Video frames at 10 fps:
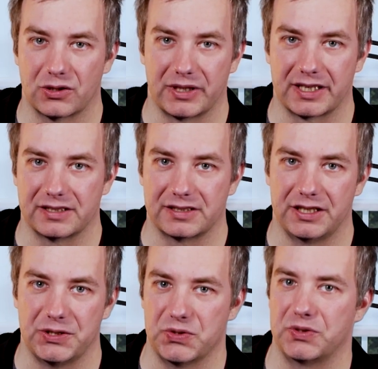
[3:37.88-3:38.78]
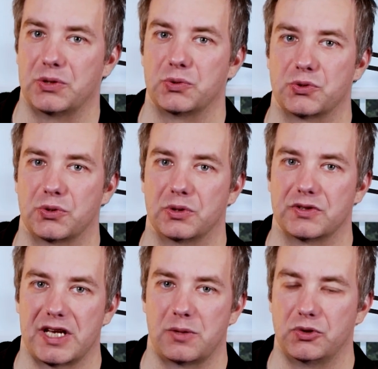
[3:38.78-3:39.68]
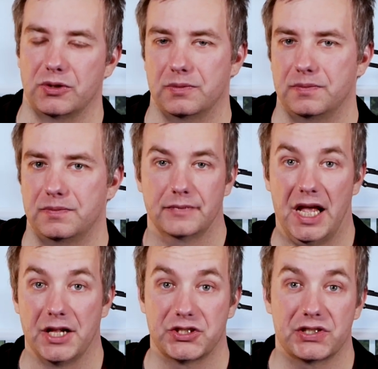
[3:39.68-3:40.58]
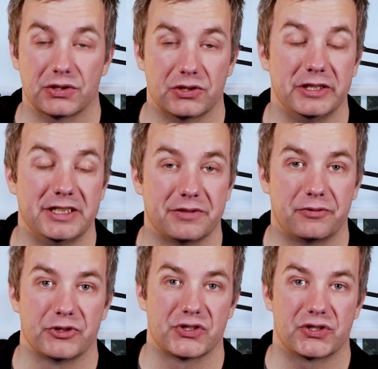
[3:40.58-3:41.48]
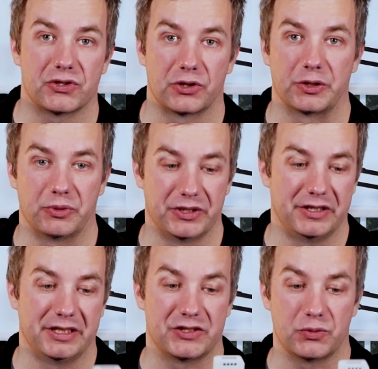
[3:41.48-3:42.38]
connect it into neutral terminal. It's totally different story with this